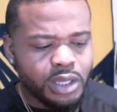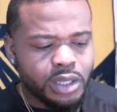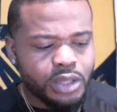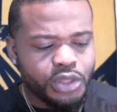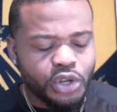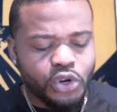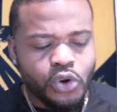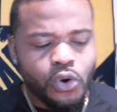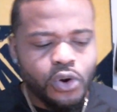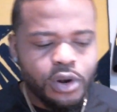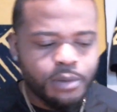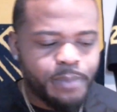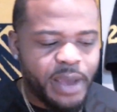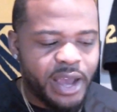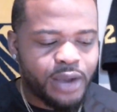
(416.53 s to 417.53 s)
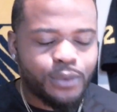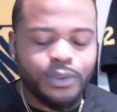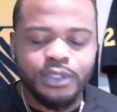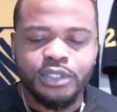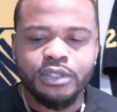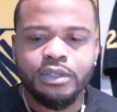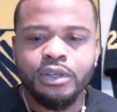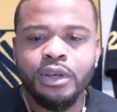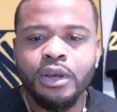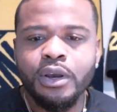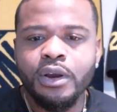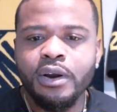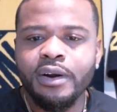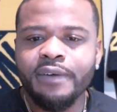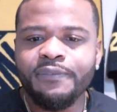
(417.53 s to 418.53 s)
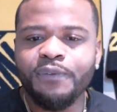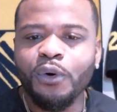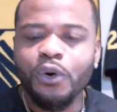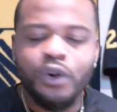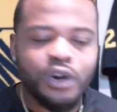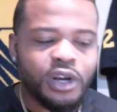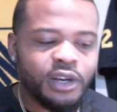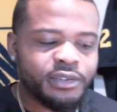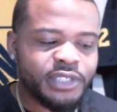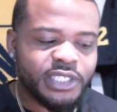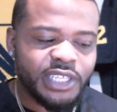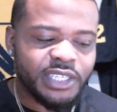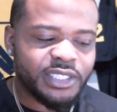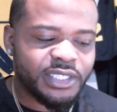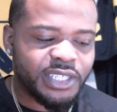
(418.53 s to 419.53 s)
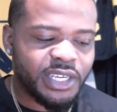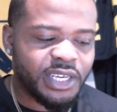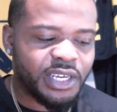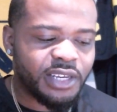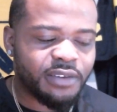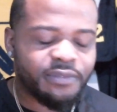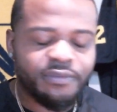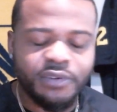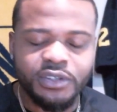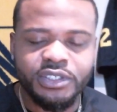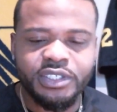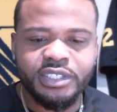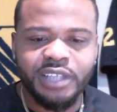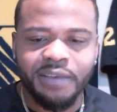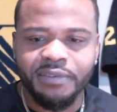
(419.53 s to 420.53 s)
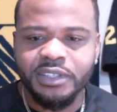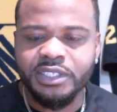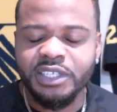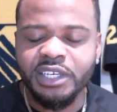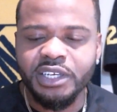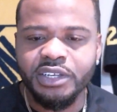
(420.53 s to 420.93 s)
their quarterback was 4 of 16 for 17